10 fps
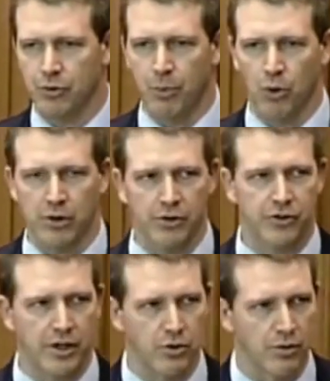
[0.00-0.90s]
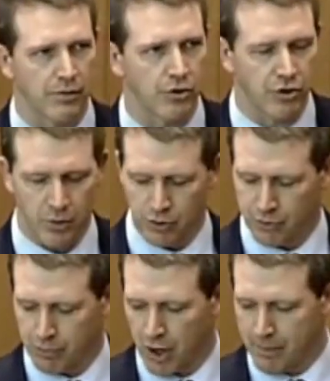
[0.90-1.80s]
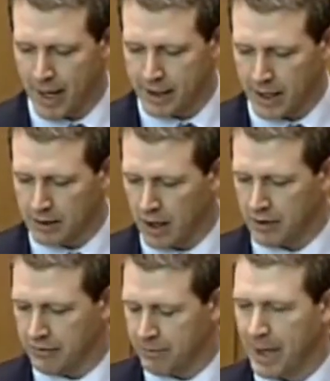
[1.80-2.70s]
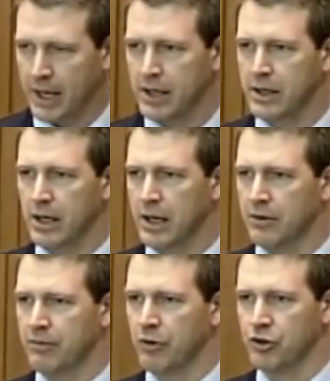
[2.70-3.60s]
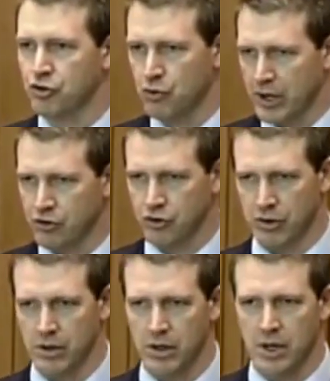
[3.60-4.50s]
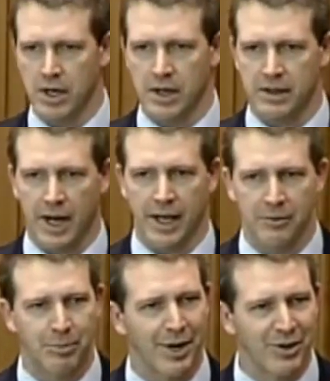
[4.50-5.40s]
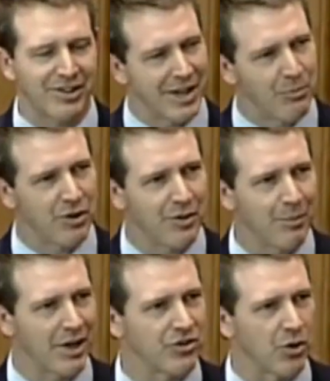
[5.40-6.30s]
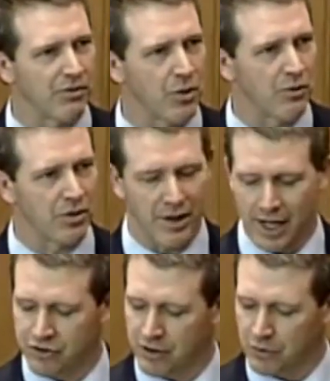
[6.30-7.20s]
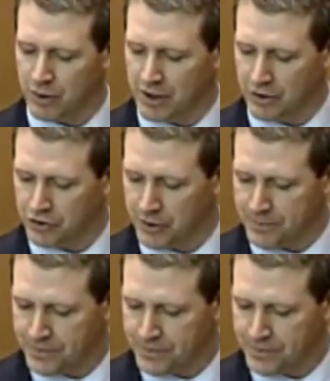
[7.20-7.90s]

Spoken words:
to Portland State University, which brought back a lot of pain and frustration that I had buried deep within myself over the last several years.